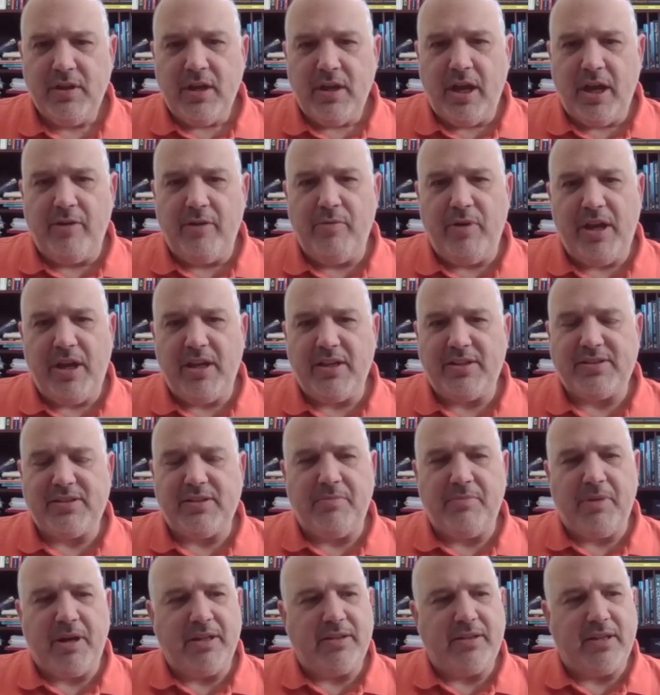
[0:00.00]
And we
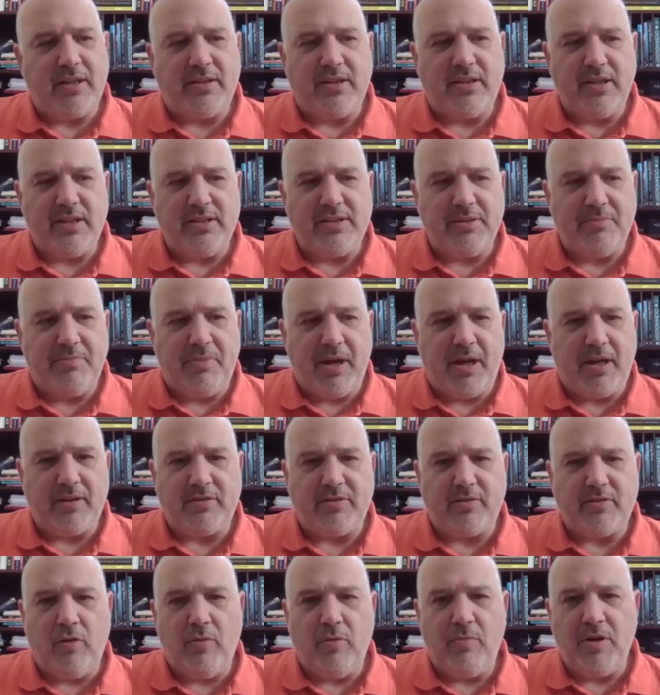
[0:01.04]
estimate that there's
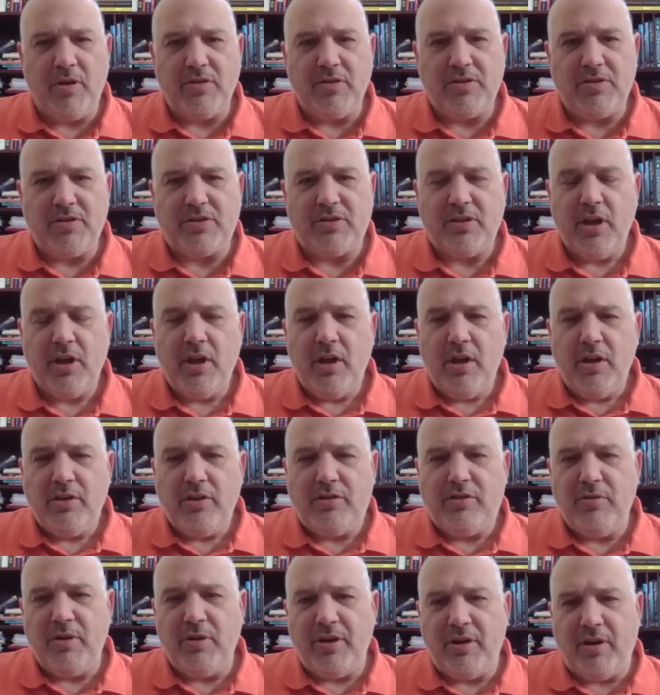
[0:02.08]
about almost
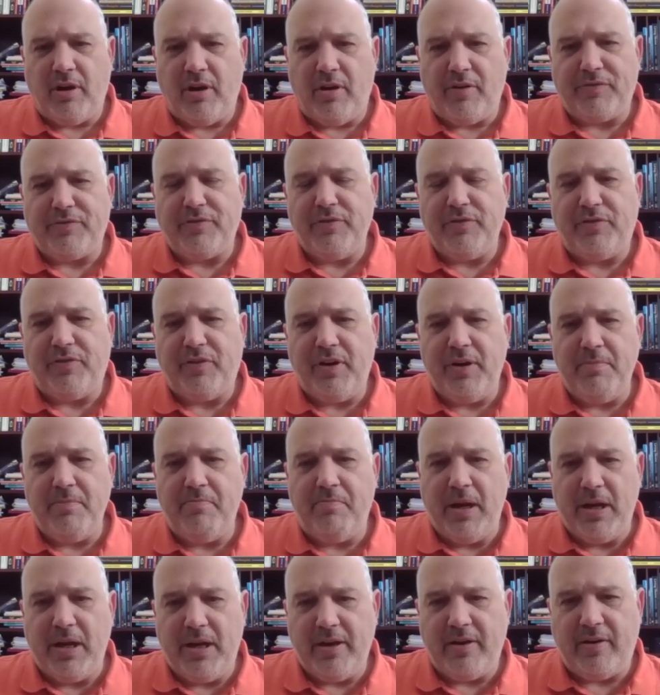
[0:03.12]
2.5 to 3
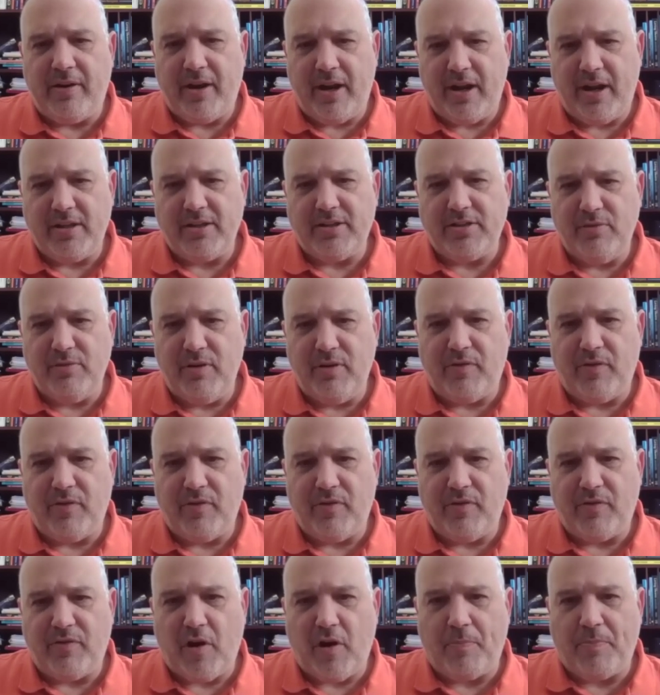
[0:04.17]
billion rands worth
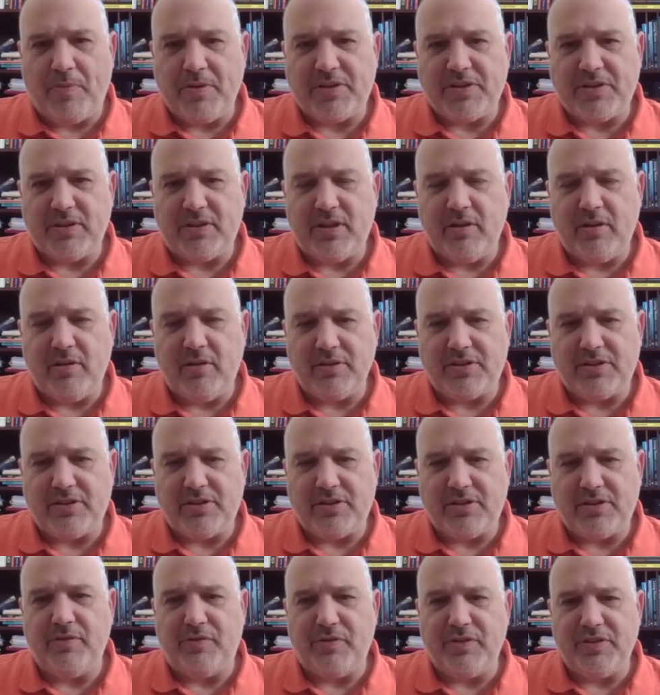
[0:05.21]
of copper sitting on
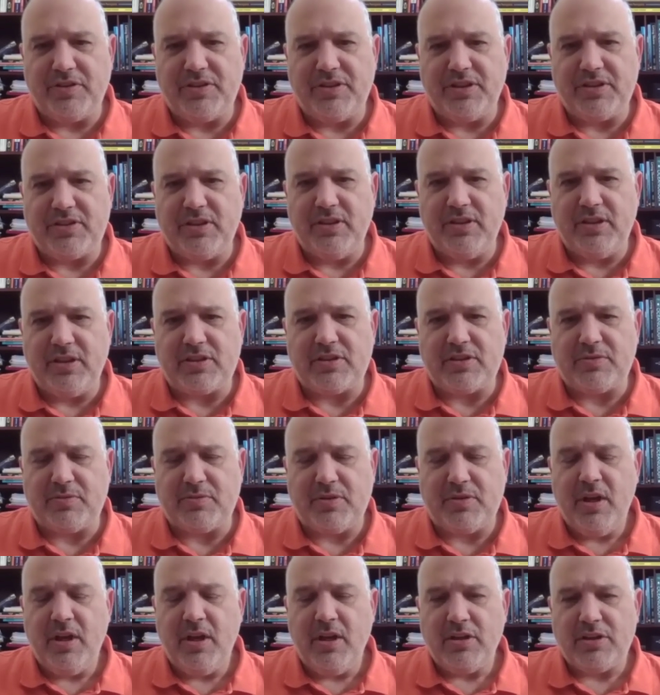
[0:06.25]
surface just in this
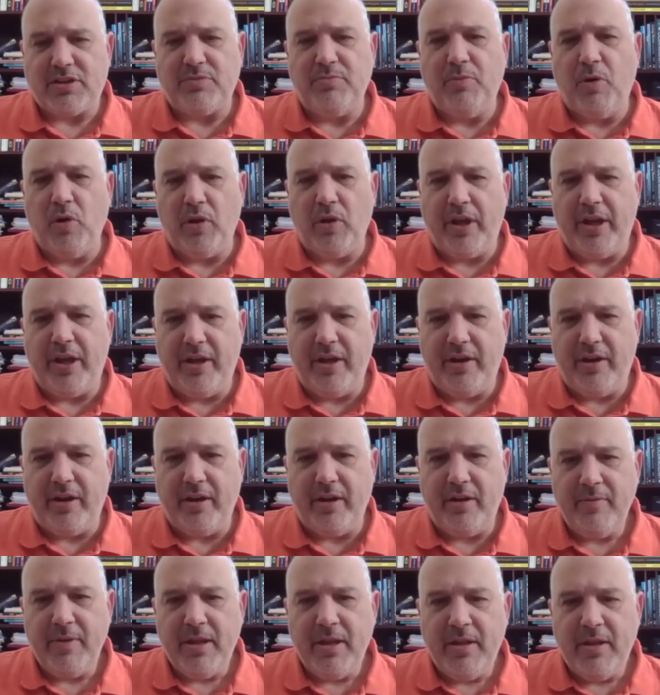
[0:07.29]
small area.
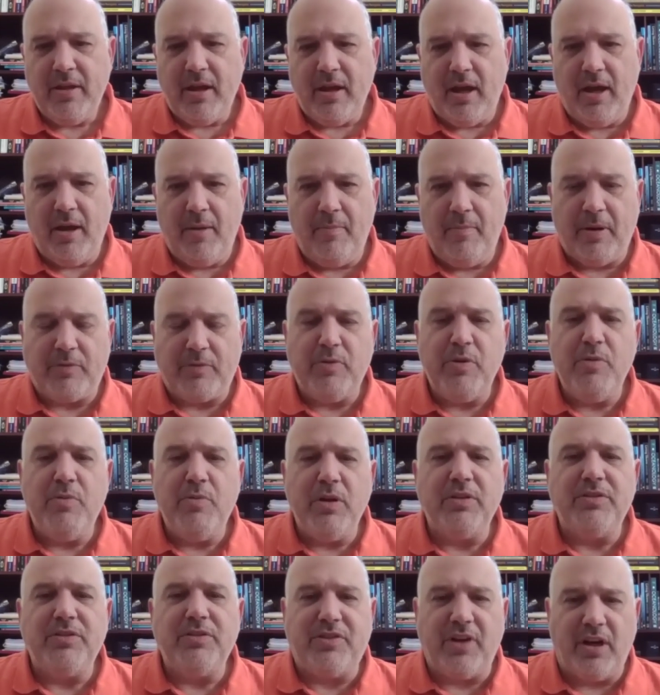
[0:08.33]
But we
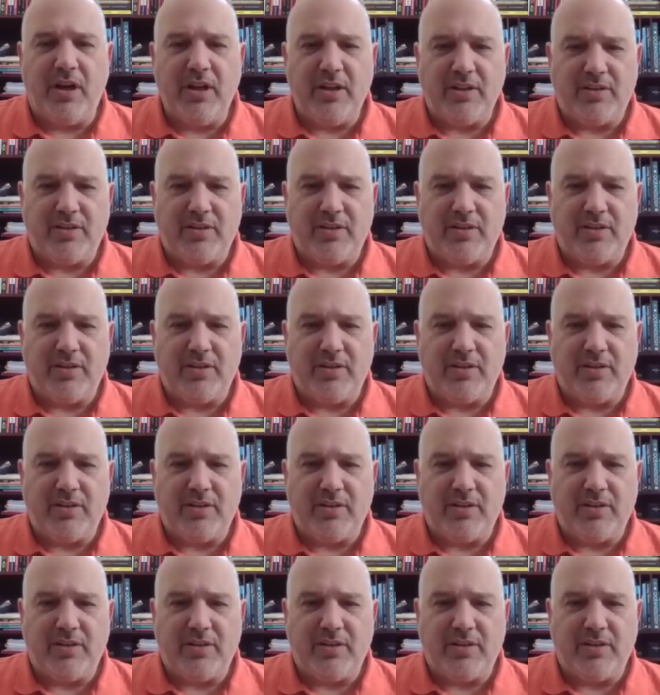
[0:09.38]
will drill